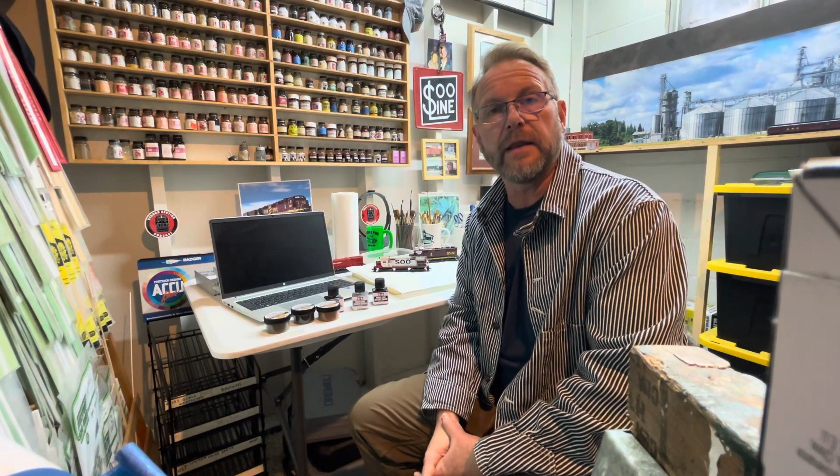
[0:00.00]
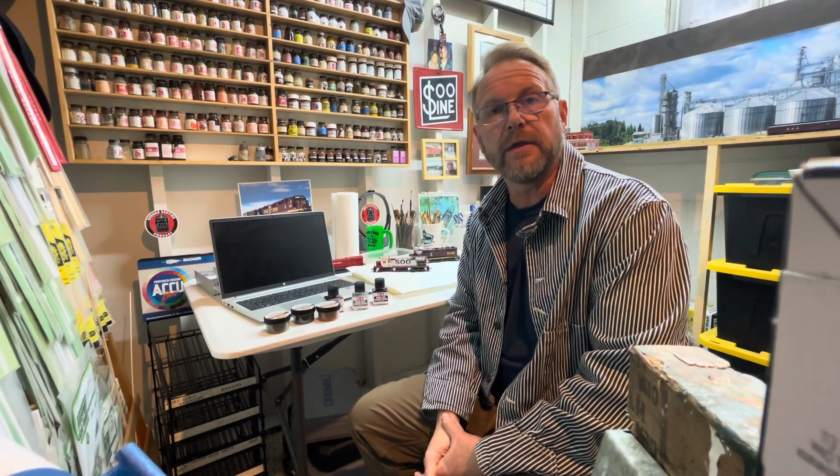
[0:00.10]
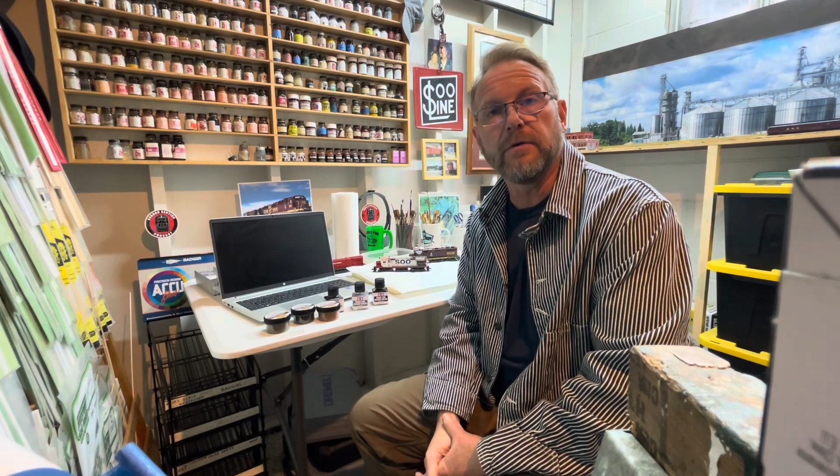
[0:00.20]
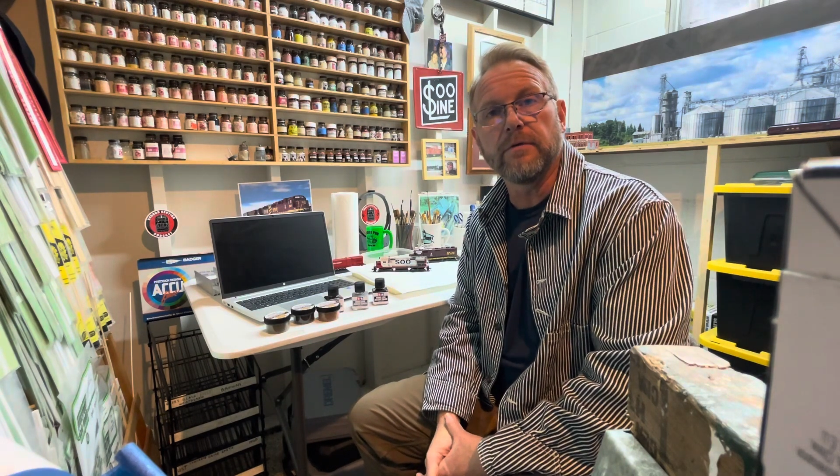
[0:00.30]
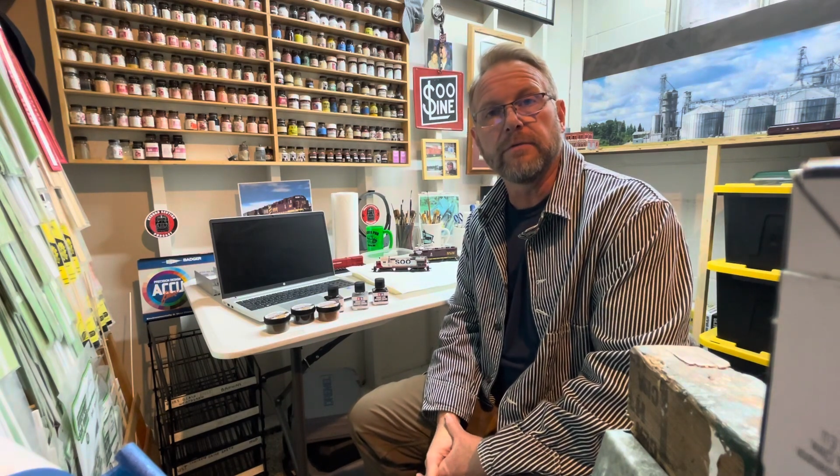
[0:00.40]

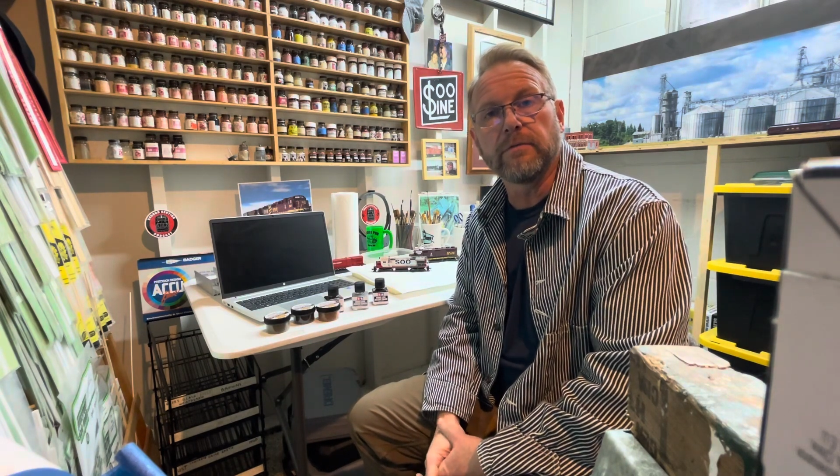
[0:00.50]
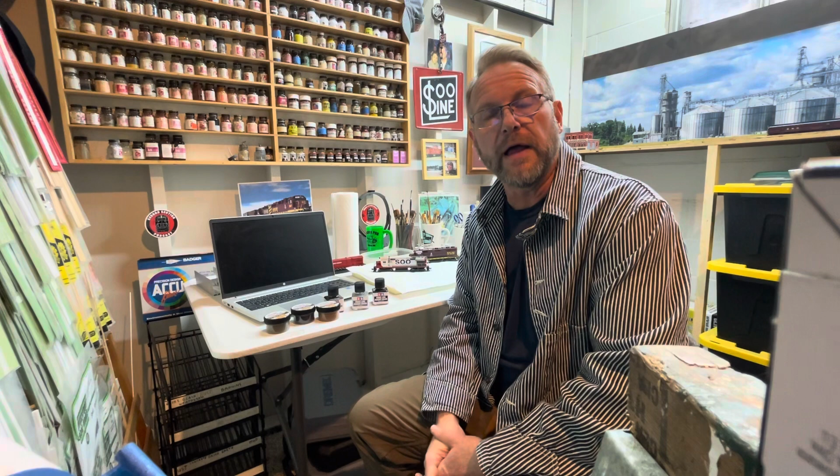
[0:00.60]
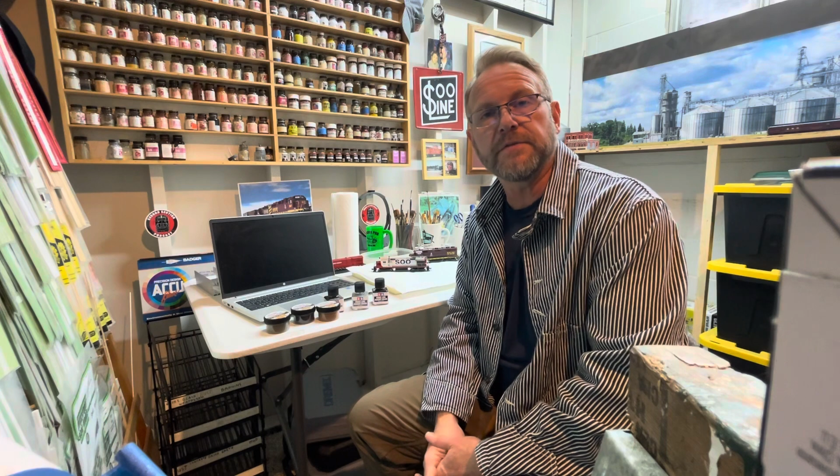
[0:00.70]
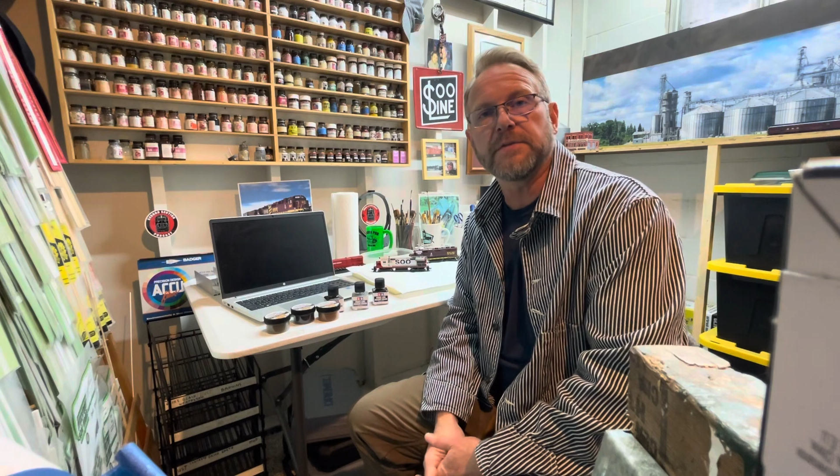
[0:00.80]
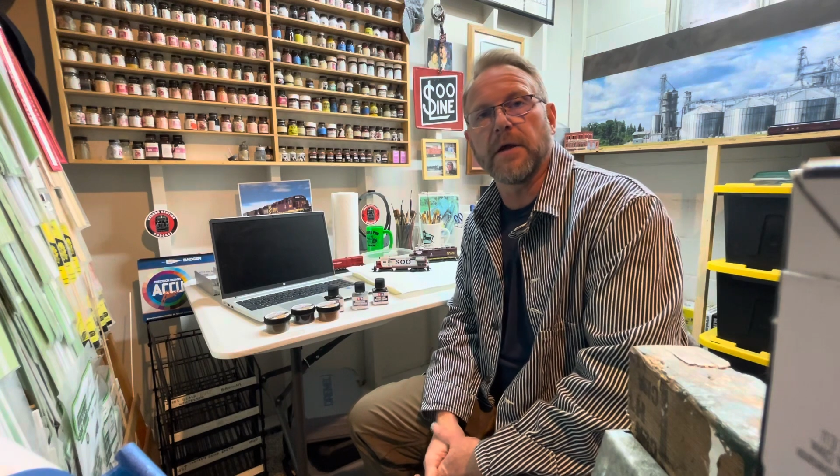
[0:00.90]
that you've
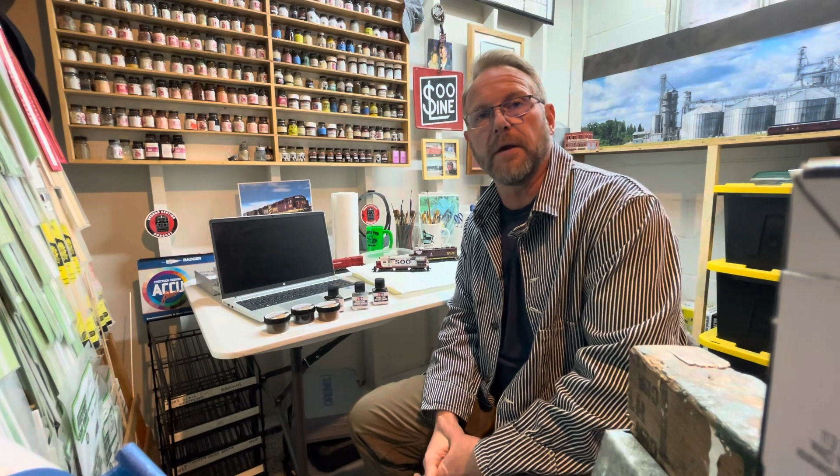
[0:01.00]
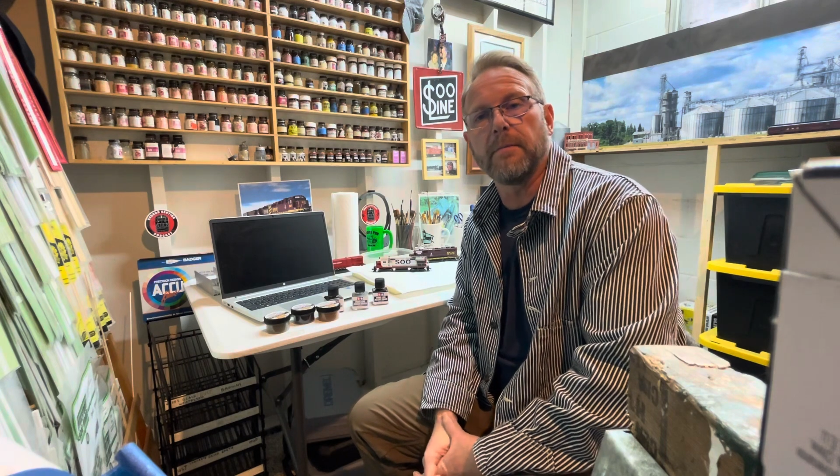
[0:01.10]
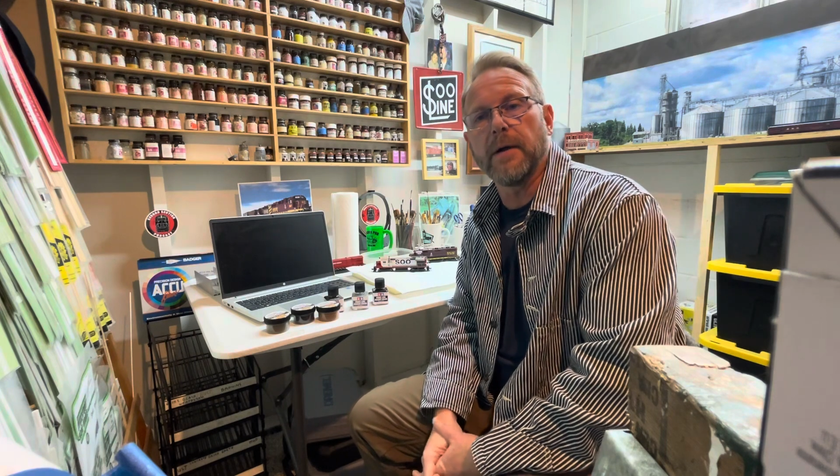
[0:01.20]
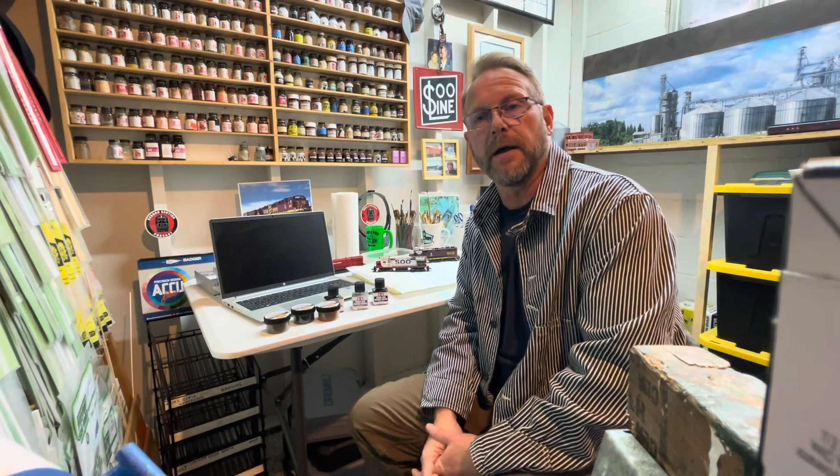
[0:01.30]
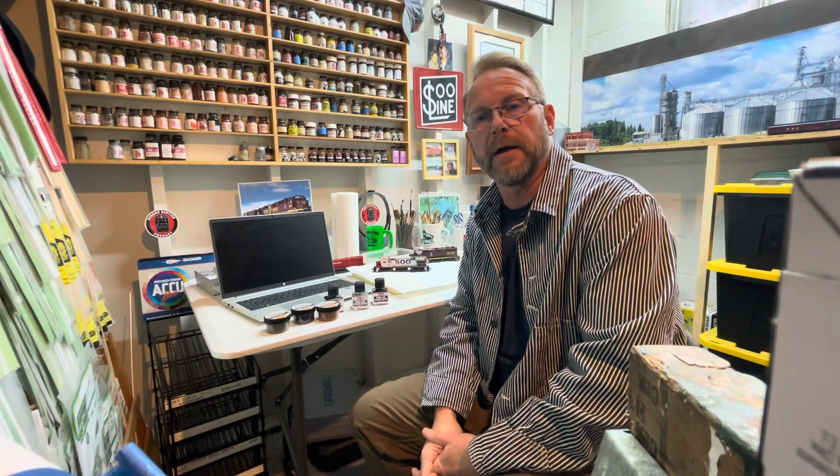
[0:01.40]
left some